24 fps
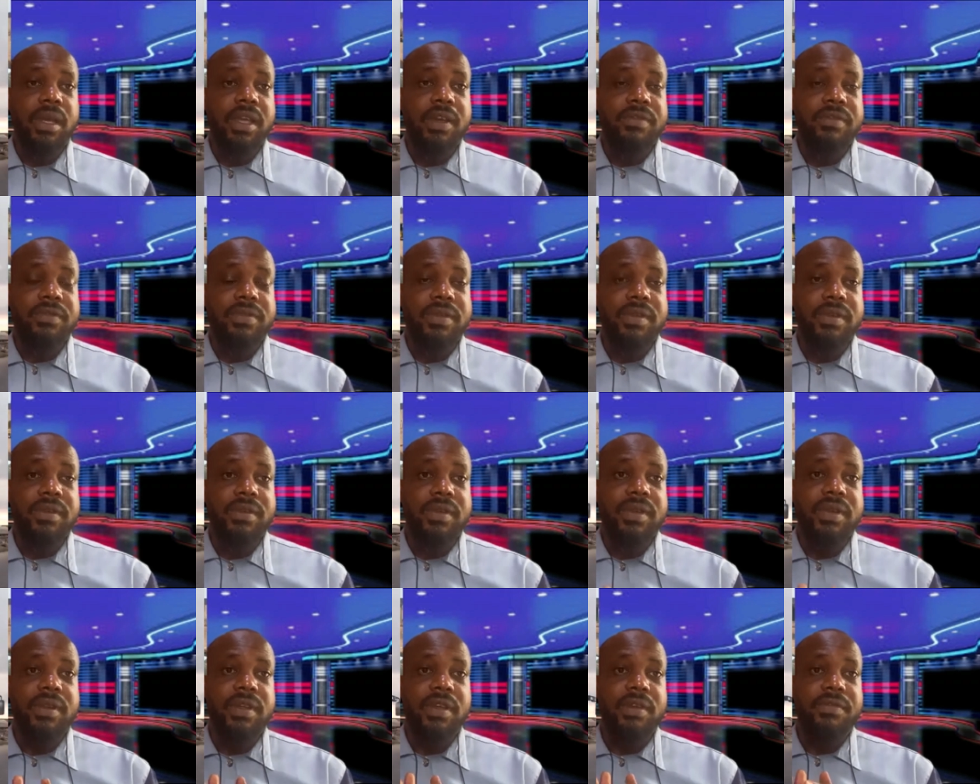if
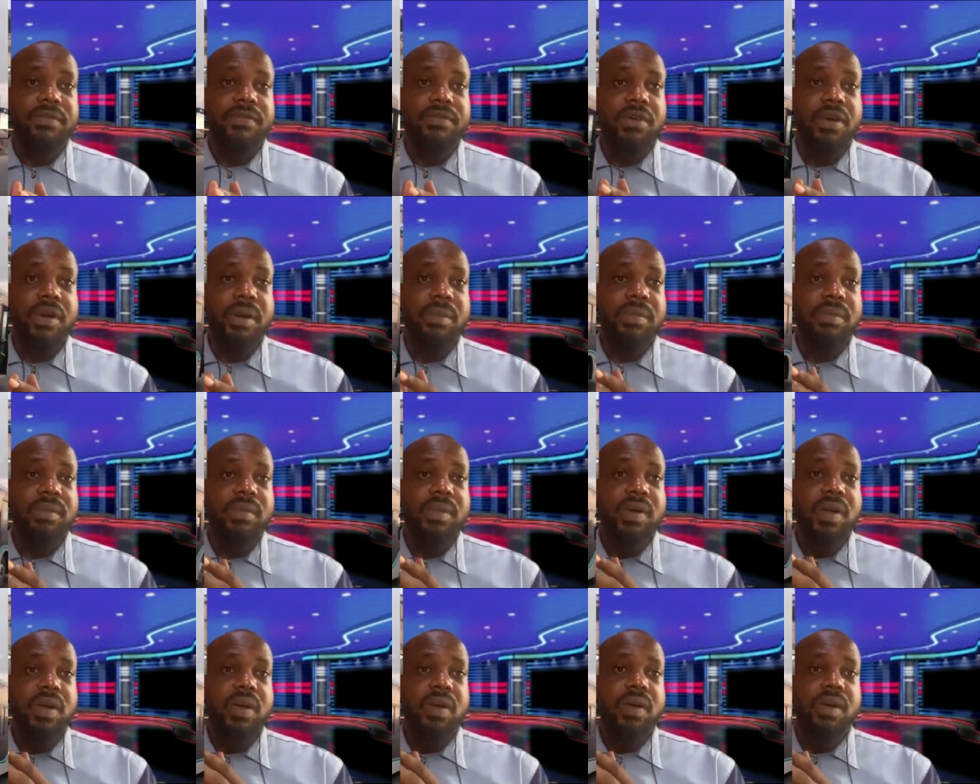
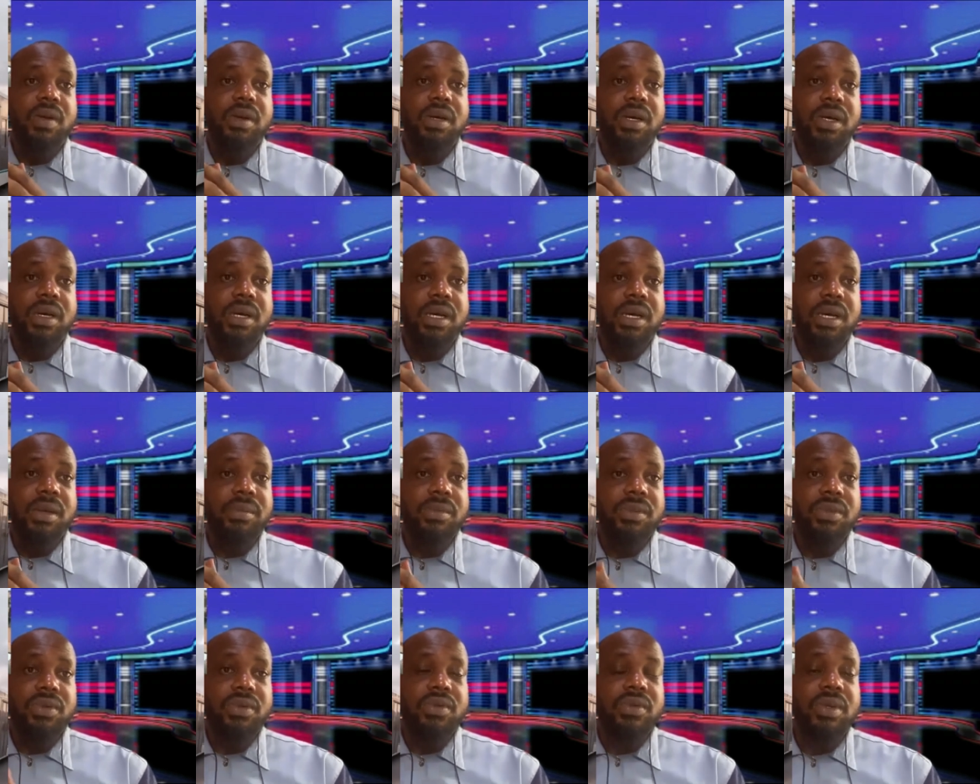from
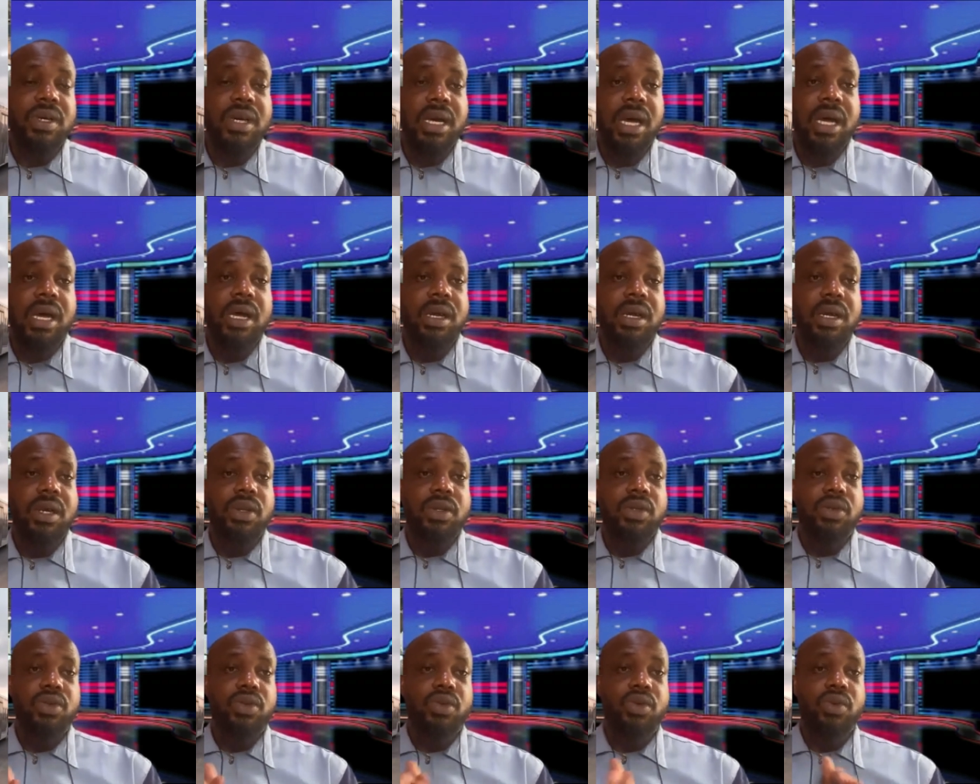Nsukka
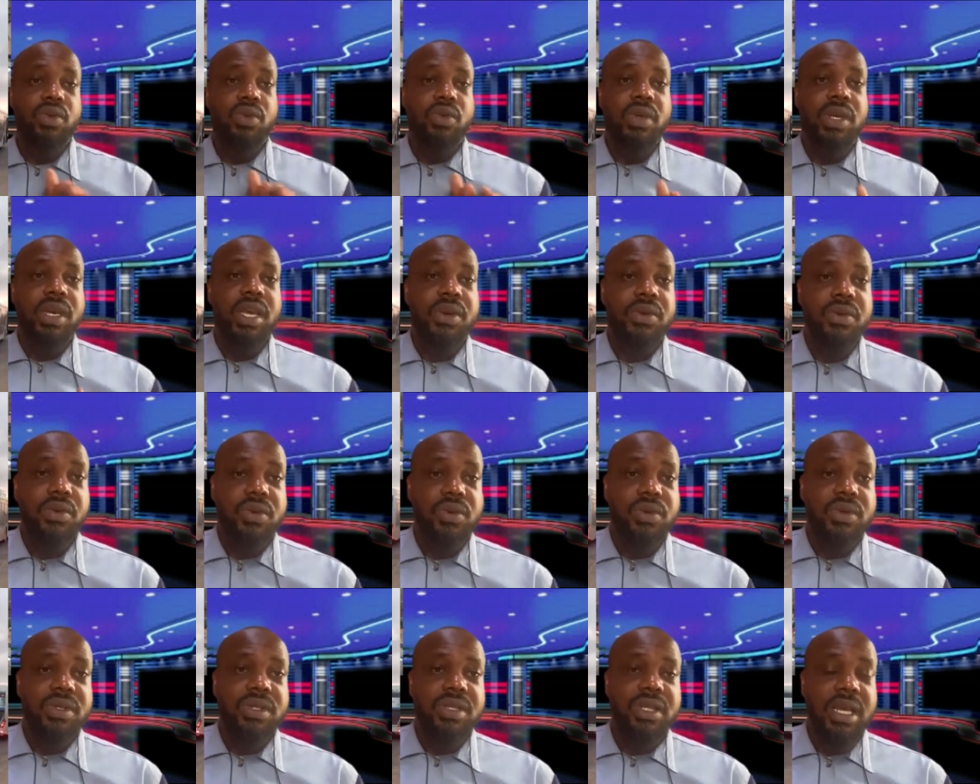to
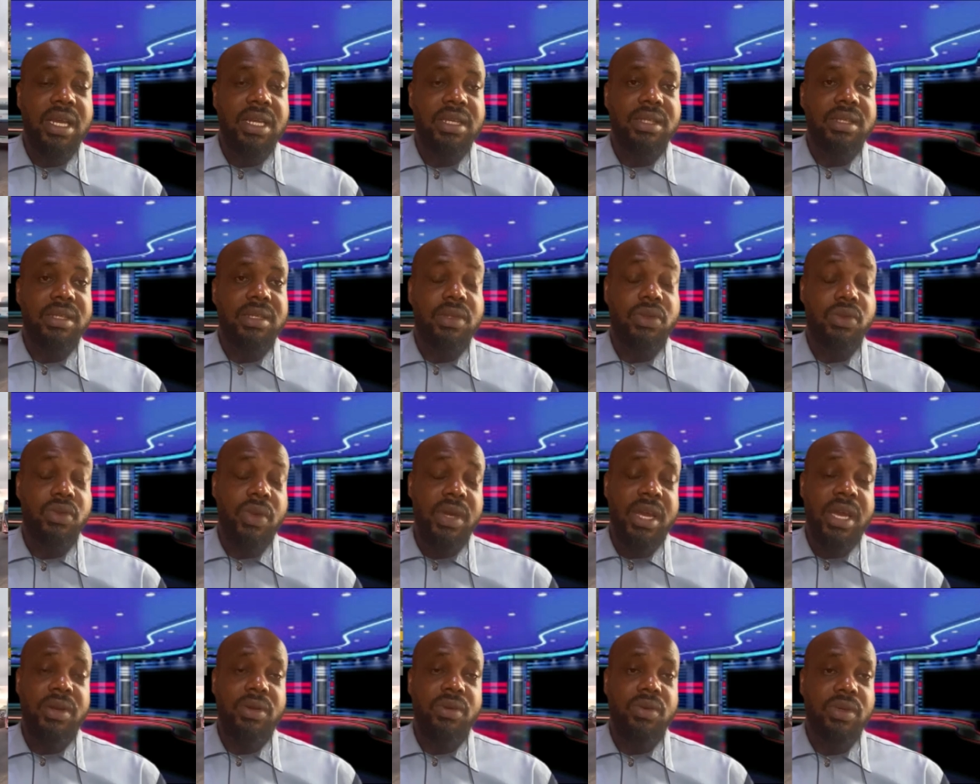Enugu State
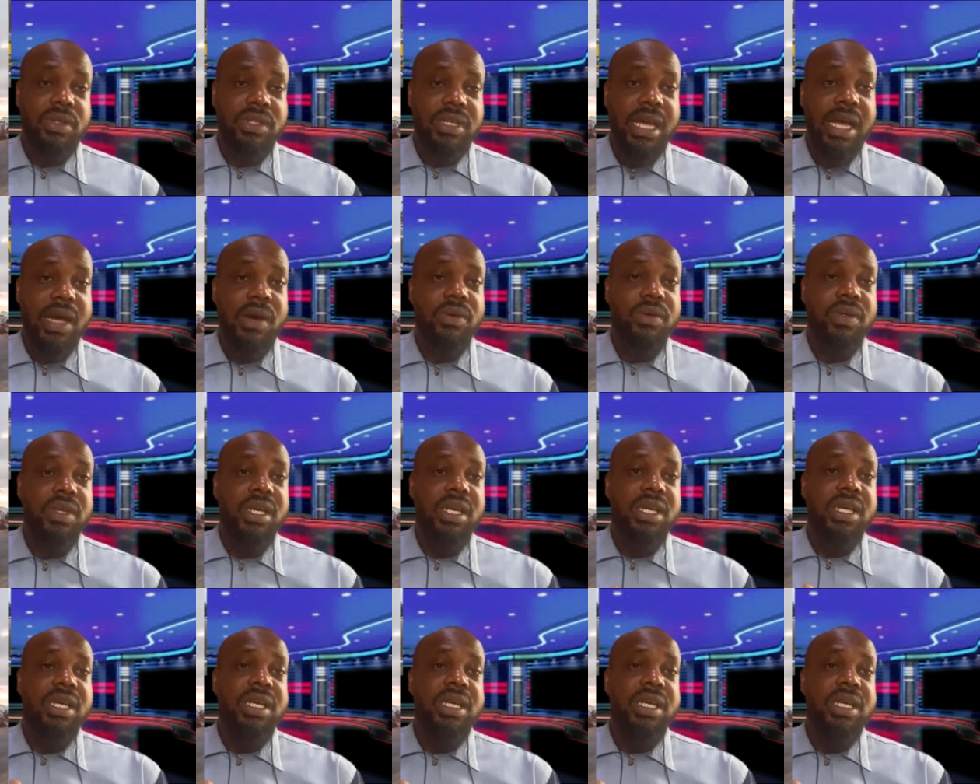to Enugu town